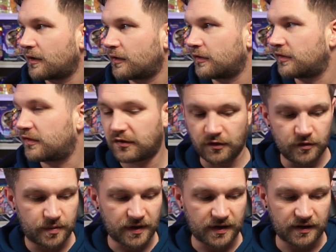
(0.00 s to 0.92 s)

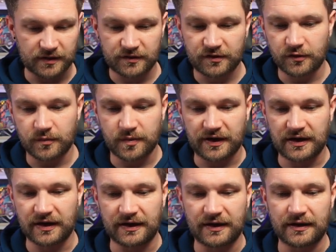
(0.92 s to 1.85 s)
Super, super
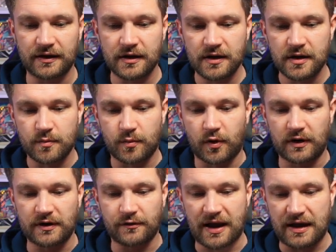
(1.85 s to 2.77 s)
clean.
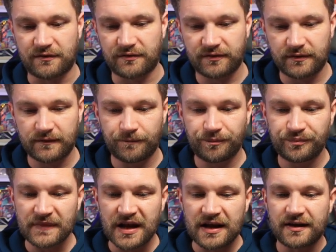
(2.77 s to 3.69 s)
Poliwrath.
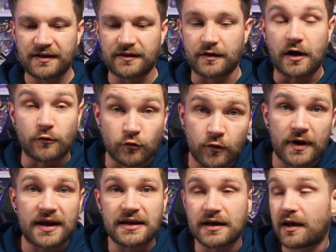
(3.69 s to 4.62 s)

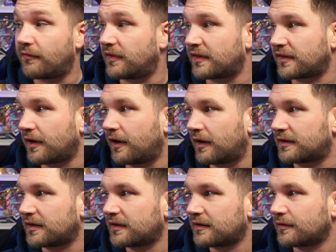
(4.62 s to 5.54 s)
Really love this
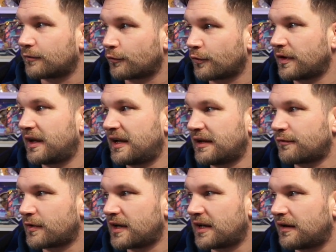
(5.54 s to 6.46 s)
card. Really,
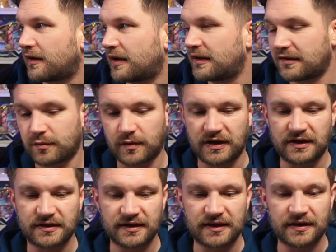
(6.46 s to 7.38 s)
really like this one
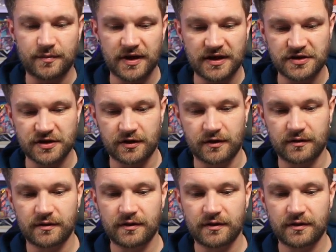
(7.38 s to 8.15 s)
indeed. Pidgeot.